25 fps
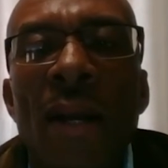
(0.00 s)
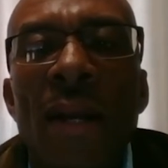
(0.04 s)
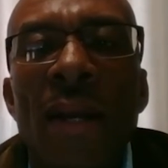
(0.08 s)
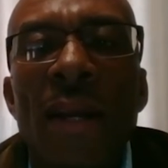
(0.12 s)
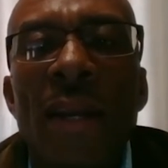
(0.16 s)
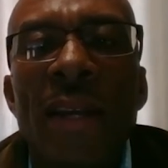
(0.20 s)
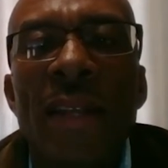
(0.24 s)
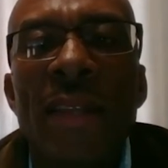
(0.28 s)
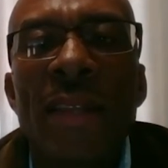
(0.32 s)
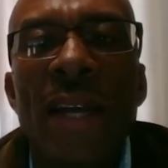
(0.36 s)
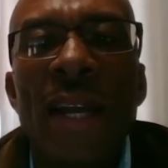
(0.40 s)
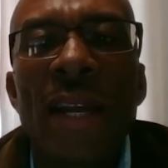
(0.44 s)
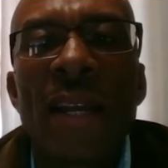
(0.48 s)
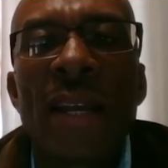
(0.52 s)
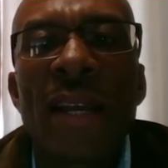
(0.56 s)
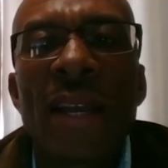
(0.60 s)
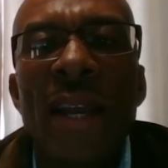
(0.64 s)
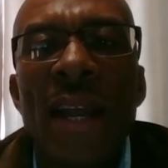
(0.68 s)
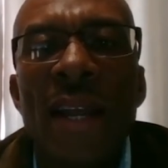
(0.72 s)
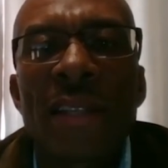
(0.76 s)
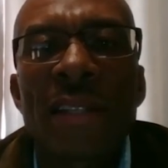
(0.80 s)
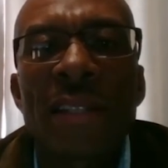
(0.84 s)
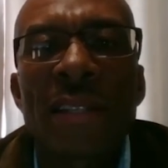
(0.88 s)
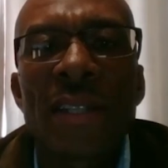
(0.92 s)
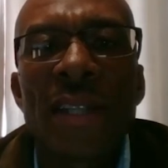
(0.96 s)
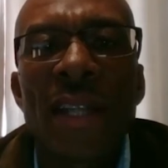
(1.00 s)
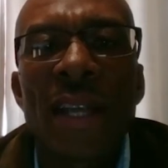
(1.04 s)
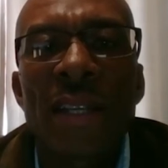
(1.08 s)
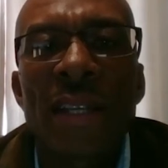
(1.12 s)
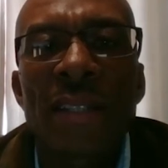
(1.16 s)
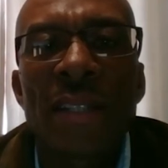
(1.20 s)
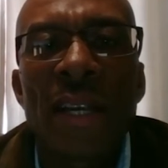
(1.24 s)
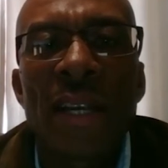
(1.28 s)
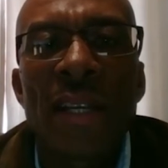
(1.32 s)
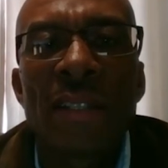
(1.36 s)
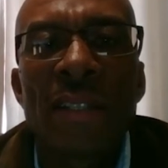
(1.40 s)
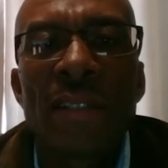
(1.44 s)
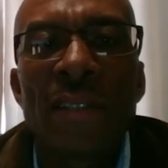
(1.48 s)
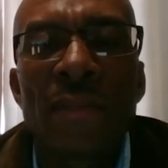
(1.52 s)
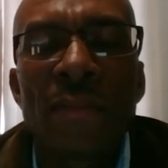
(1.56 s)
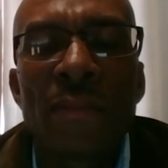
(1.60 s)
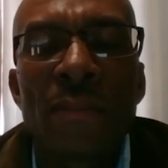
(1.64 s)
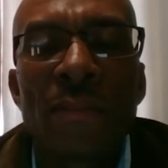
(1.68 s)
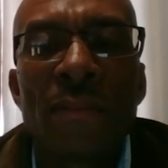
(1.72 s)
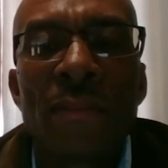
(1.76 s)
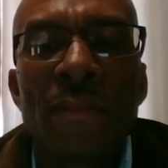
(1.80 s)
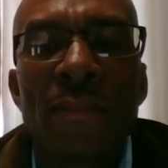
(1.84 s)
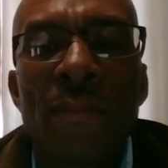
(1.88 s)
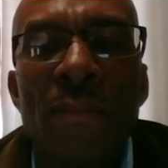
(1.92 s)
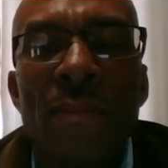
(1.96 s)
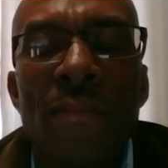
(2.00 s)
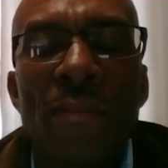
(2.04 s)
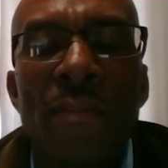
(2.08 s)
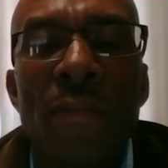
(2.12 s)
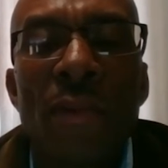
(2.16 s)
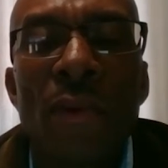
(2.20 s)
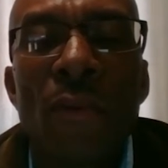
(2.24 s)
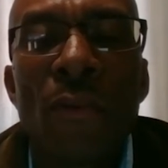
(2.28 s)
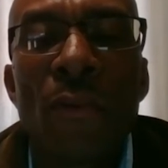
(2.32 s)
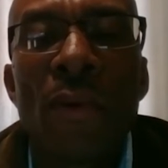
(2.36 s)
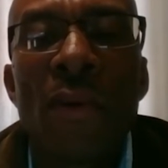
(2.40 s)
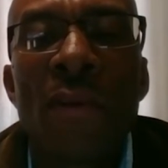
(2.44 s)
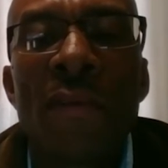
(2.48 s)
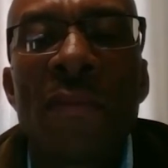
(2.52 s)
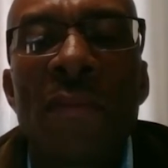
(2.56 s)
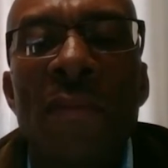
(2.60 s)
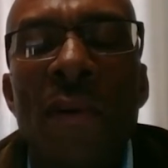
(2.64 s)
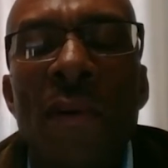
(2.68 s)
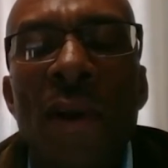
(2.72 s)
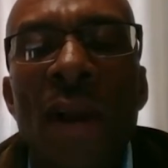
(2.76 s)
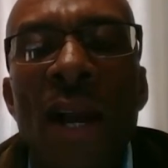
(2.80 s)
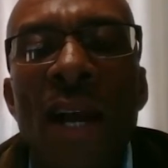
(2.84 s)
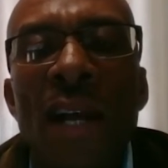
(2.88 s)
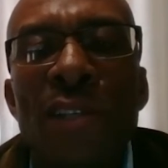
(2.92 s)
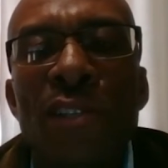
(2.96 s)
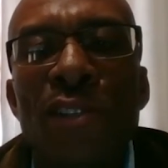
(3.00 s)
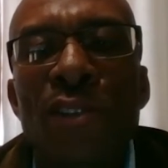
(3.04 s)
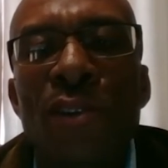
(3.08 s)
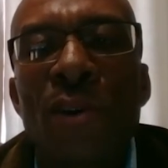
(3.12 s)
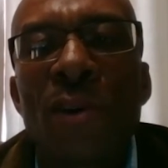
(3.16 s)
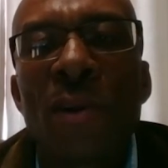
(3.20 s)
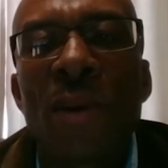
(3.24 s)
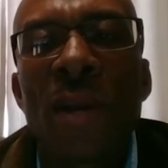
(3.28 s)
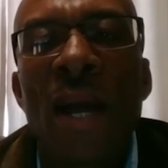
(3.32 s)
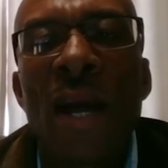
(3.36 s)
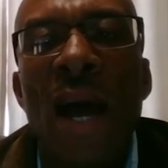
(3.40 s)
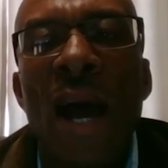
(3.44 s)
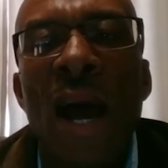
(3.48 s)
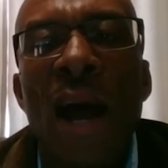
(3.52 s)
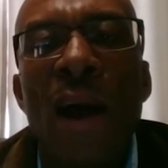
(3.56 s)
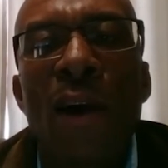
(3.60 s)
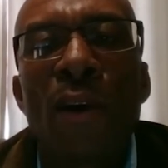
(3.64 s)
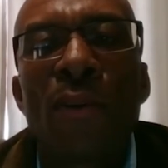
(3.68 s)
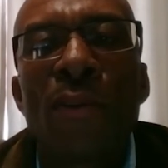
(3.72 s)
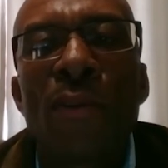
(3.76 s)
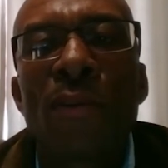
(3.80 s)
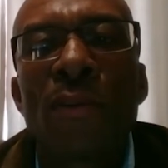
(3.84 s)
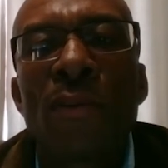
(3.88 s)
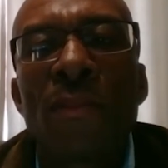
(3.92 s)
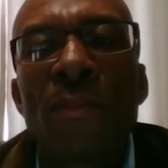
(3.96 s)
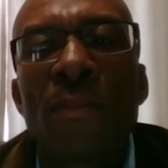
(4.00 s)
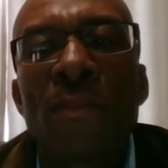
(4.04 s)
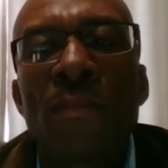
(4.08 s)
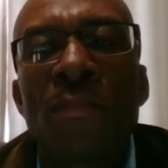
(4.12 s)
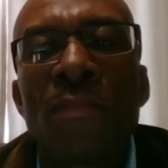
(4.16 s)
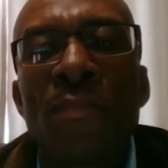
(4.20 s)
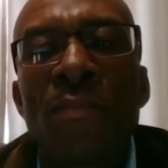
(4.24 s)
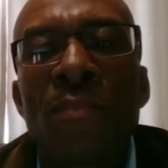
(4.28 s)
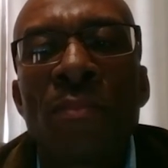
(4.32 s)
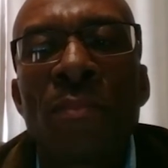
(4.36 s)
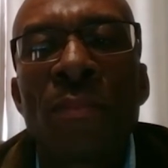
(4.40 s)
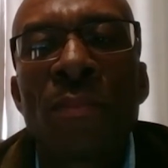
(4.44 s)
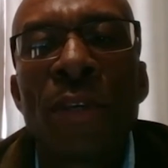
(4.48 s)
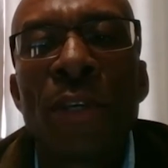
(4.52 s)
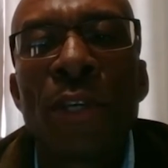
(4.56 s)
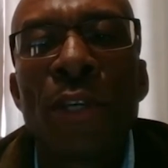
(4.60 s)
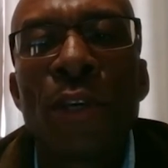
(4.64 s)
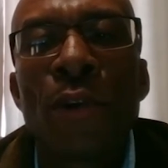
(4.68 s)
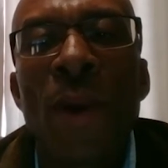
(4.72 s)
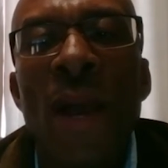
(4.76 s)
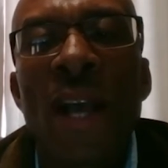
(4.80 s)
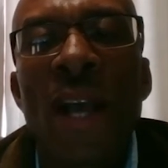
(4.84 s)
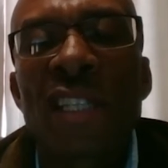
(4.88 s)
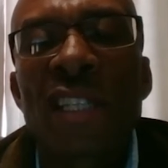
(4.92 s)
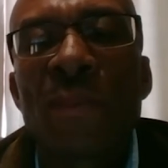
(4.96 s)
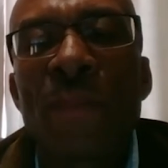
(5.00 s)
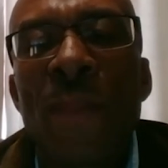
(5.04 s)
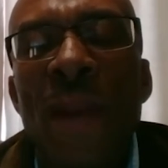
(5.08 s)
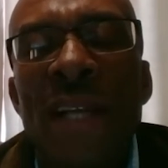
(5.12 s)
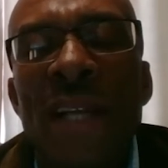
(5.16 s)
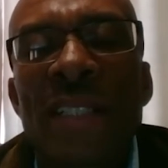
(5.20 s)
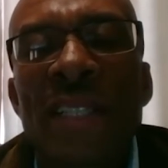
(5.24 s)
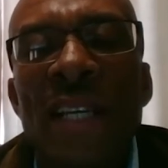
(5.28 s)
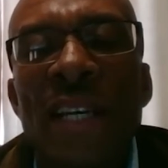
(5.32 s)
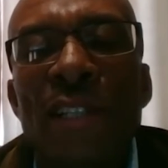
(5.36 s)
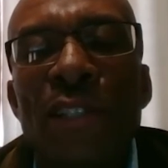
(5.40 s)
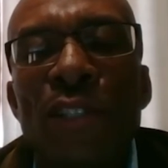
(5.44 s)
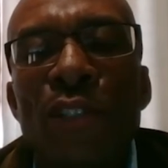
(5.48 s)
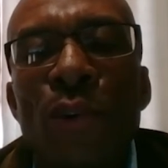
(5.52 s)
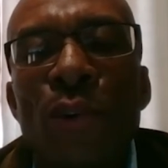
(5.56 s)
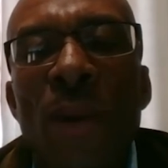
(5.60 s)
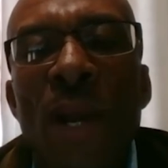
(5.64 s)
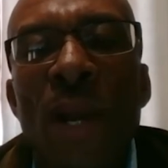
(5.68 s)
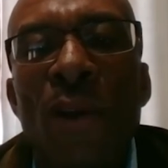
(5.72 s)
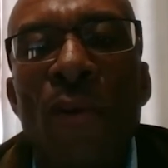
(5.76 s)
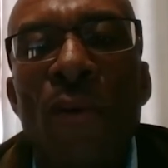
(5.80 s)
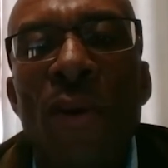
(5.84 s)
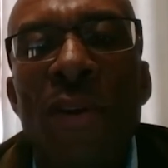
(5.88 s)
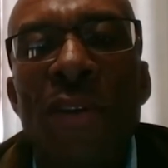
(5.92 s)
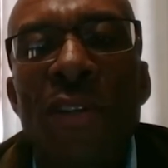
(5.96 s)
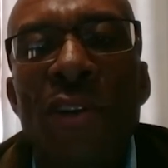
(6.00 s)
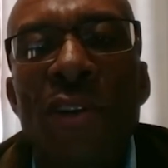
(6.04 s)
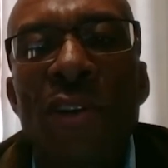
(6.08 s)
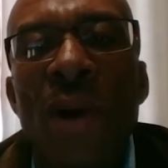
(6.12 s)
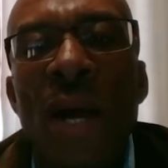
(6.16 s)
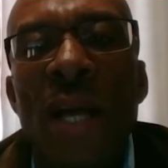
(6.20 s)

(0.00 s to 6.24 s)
In the next lesson, we'll focus on how you are expected to work on your